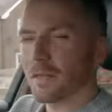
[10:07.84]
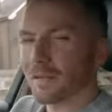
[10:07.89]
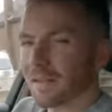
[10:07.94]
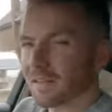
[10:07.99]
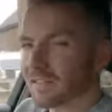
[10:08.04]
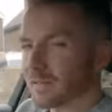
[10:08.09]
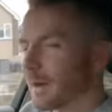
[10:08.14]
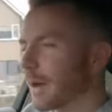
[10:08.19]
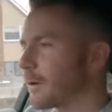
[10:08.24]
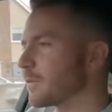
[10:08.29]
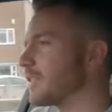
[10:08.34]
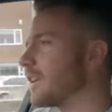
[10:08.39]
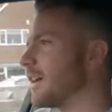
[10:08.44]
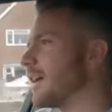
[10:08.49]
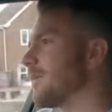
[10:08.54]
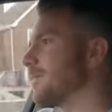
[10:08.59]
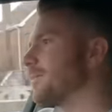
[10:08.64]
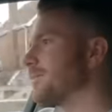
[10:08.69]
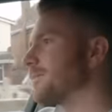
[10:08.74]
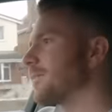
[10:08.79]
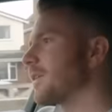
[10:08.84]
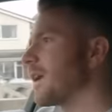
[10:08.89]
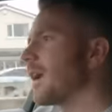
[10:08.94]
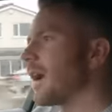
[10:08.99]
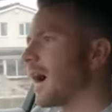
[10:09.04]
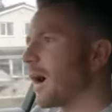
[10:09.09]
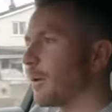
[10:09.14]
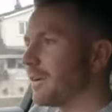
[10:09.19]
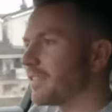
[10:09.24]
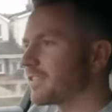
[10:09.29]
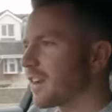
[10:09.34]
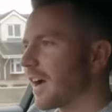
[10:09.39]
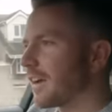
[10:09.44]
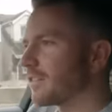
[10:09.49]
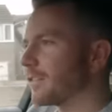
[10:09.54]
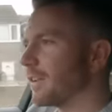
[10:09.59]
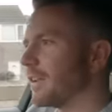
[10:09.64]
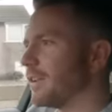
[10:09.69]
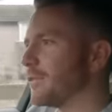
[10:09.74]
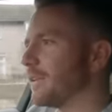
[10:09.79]
I think that's about it. I always
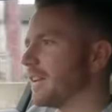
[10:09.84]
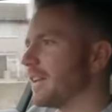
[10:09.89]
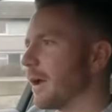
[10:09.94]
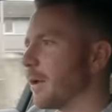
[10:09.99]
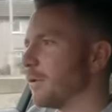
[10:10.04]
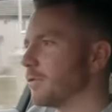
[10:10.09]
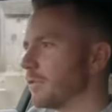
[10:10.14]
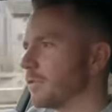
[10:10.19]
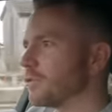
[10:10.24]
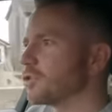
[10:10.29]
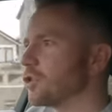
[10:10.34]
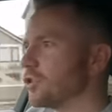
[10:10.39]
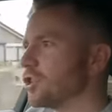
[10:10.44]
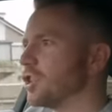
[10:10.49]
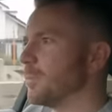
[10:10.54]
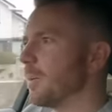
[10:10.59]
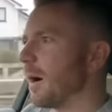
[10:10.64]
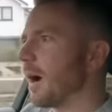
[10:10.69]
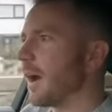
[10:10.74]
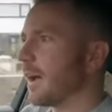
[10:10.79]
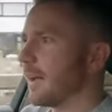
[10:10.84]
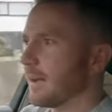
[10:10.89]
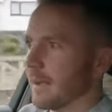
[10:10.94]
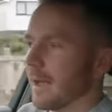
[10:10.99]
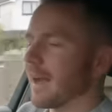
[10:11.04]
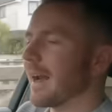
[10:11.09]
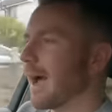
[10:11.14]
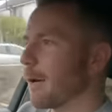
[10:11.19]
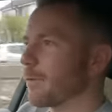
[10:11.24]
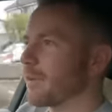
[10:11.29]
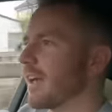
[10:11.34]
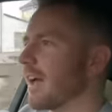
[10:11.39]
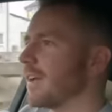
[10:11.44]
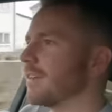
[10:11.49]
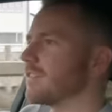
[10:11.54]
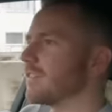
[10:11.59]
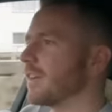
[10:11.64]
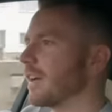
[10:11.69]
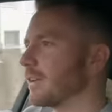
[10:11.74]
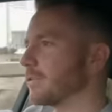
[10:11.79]
title these videos, should you buy an Audi
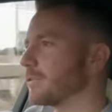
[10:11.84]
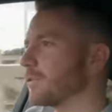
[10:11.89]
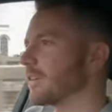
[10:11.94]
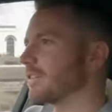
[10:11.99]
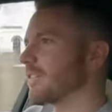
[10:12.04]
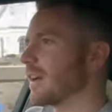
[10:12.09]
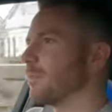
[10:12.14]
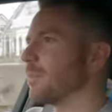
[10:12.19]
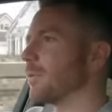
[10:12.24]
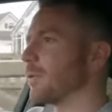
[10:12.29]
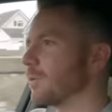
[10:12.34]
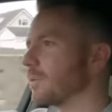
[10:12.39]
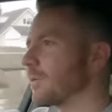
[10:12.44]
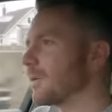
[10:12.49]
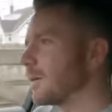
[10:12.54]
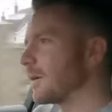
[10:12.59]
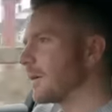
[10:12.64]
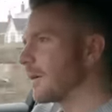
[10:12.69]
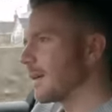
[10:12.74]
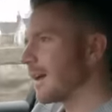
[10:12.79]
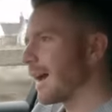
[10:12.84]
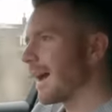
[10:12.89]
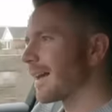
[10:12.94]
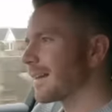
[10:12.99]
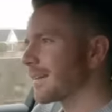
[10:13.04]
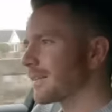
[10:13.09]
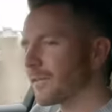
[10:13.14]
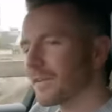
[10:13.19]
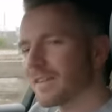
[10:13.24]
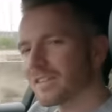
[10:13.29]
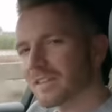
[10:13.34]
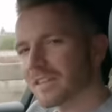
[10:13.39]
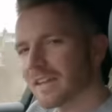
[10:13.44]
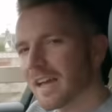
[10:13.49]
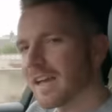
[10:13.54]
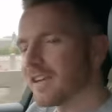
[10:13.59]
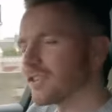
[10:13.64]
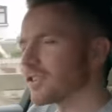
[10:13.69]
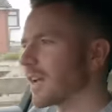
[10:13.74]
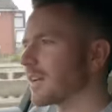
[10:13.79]
A6, for example? And on this
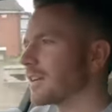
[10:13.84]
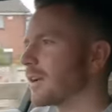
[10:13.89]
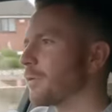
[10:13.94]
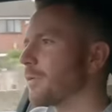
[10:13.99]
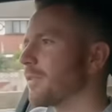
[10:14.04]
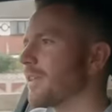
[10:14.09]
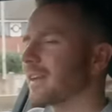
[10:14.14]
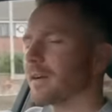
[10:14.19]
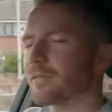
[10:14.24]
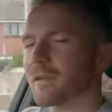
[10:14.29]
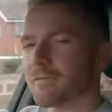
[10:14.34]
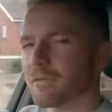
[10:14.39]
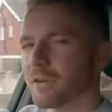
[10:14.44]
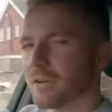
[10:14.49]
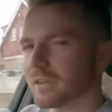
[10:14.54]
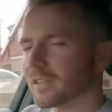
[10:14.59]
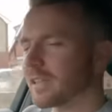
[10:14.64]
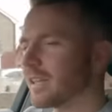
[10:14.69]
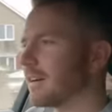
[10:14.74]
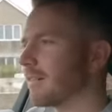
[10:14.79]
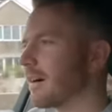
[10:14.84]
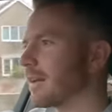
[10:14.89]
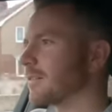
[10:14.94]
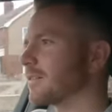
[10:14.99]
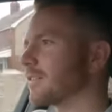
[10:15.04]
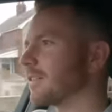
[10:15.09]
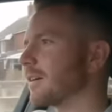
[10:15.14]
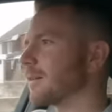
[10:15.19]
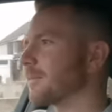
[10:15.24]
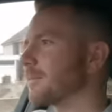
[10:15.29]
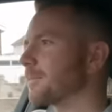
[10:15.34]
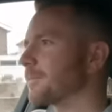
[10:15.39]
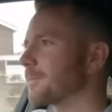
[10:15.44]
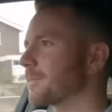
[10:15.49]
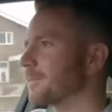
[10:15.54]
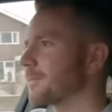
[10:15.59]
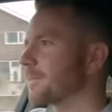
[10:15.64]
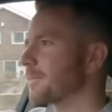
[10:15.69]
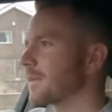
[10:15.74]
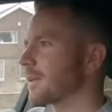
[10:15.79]
occasion, I don't think I've given you a clear answer.
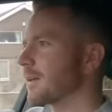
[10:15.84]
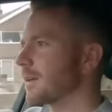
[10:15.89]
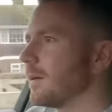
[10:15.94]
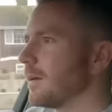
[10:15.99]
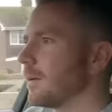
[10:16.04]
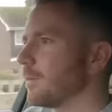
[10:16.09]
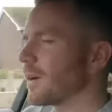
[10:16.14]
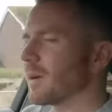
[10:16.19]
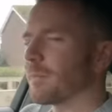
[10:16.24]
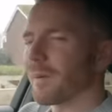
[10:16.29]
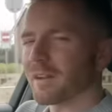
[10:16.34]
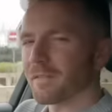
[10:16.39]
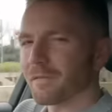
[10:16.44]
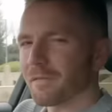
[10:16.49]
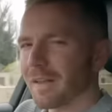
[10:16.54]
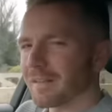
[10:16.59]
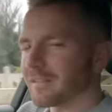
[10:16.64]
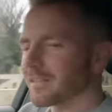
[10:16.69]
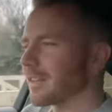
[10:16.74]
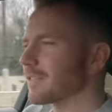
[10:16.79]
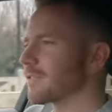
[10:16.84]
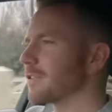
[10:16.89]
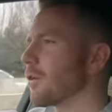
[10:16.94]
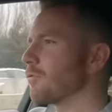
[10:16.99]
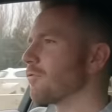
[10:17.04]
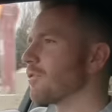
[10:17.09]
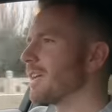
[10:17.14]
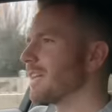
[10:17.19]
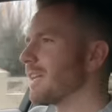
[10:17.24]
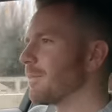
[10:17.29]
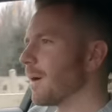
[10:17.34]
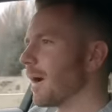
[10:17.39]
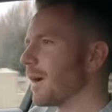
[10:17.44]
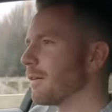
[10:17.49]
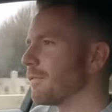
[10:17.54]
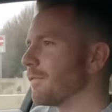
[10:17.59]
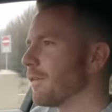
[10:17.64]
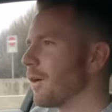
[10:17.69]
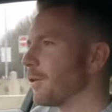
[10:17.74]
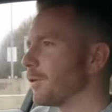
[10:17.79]
But in my defence, that's not really my
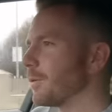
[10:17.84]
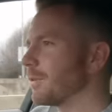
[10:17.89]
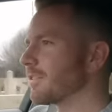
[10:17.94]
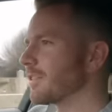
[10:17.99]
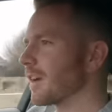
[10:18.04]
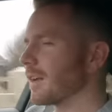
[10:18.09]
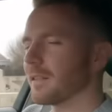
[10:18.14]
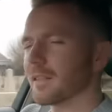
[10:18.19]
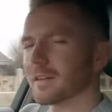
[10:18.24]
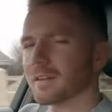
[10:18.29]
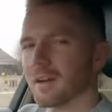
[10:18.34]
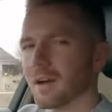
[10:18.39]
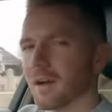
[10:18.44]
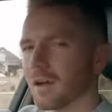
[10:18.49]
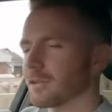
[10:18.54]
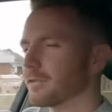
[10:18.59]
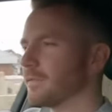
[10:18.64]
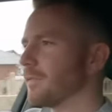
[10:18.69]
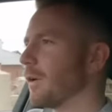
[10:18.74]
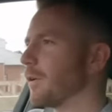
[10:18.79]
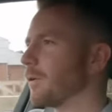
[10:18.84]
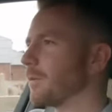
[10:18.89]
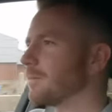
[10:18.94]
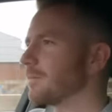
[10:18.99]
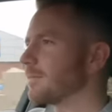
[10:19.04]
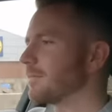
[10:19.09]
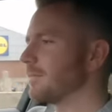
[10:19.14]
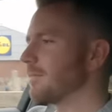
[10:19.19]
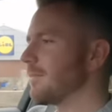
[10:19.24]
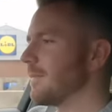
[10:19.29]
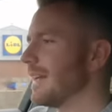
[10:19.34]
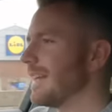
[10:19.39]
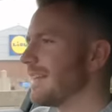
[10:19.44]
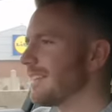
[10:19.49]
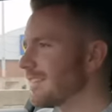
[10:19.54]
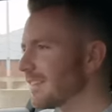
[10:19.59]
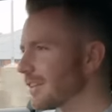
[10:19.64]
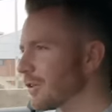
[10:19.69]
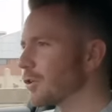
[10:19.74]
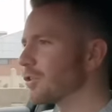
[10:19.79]
fault, it's kind of the car's fault.
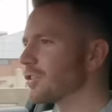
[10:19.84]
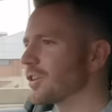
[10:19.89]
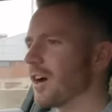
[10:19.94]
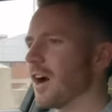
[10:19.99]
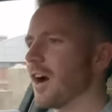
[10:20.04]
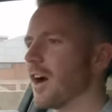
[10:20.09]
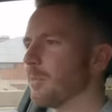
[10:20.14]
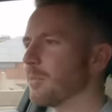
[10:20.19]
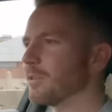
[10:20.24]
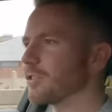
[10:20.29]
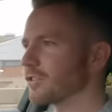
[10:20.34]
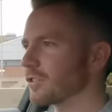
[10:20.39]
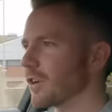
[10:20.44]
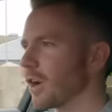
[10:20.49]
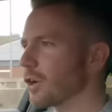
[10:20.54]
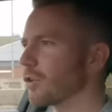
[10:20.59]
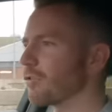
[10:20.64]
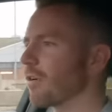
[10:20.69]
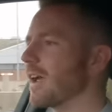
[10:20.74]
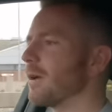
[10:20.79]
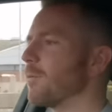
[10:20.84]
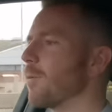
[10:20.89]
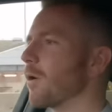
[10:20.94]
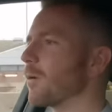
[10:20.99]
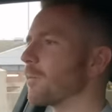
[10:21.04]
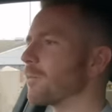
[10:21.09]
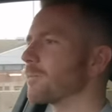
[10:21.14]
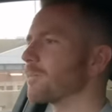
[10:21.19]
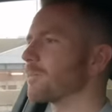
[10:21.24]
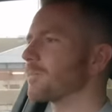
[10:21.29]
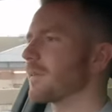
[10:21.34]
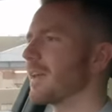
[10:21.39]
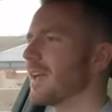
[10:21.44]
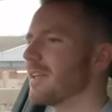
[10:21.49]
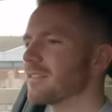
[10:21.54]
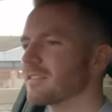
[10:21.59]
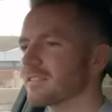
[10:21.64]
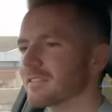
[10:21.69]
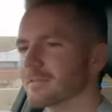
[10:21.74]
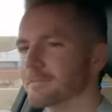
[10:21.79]
It's a good car, but just not a great one.
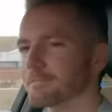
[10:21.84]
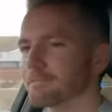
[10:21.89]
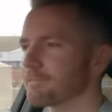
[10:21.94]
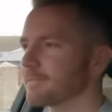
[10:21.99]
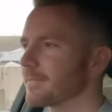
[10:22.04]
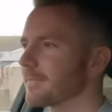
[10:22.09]
It's